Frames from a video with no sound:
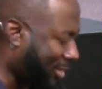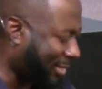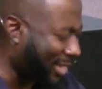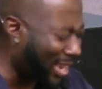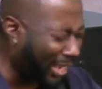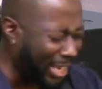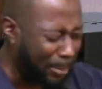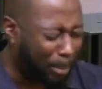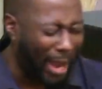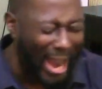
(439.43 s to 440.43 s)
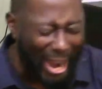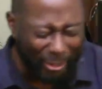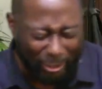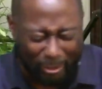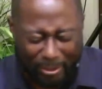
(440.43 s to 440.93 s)
stuck in
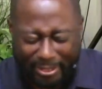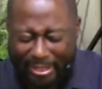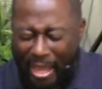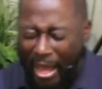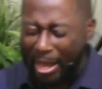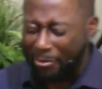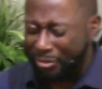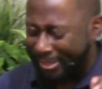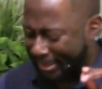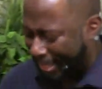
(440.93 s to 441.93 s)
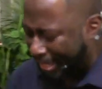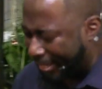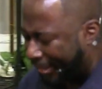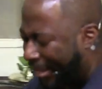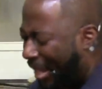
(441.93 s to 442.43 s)
patterns of
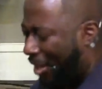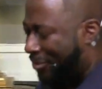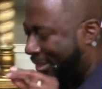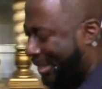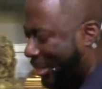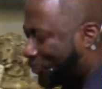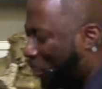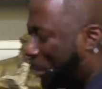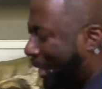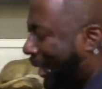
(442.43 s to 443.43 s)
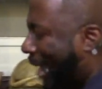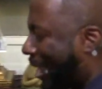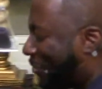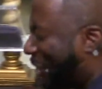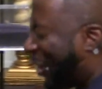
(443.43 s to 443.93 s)
sin, of sinful
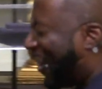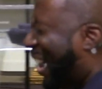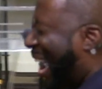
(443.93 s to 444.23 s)
behavior,